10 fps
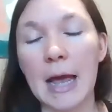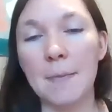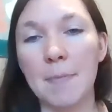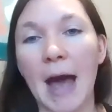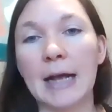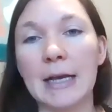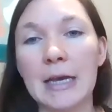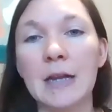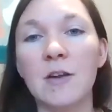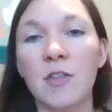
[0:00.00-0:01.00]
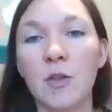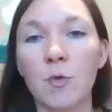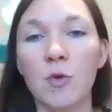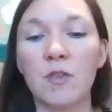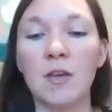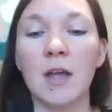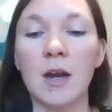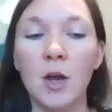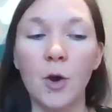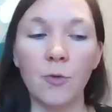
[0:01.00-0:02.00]
get back into the
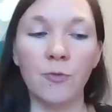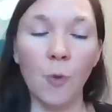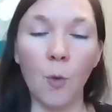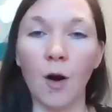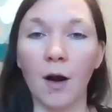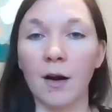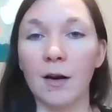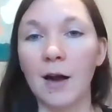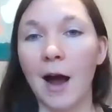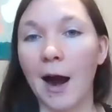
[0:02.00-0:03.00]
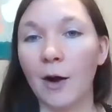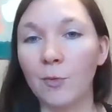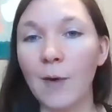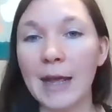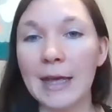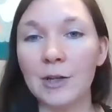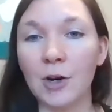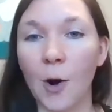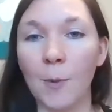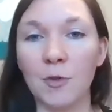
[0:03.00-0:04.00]
routine for our
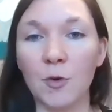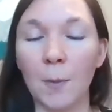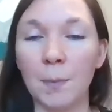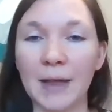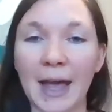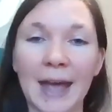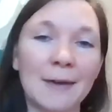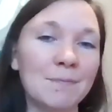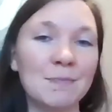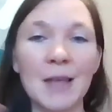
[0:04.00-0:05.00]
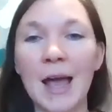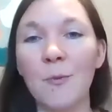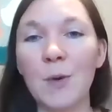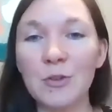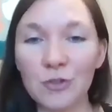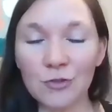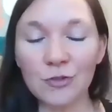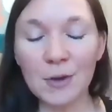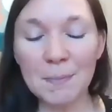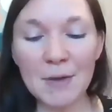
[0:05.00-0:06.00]
regular homeschool plan, which
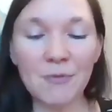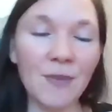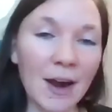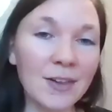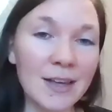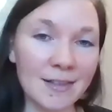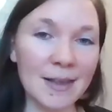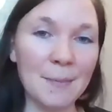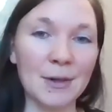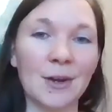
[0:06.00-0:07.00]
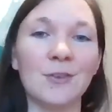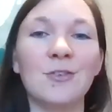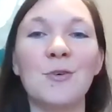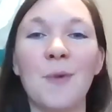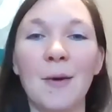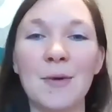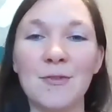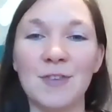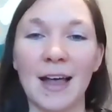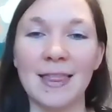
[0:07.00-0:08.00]
should be fairly similar to what
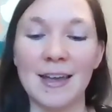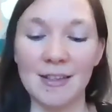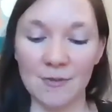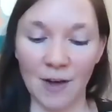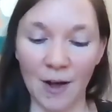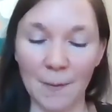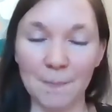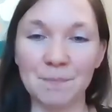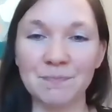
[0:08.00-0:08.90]
we've done this fall.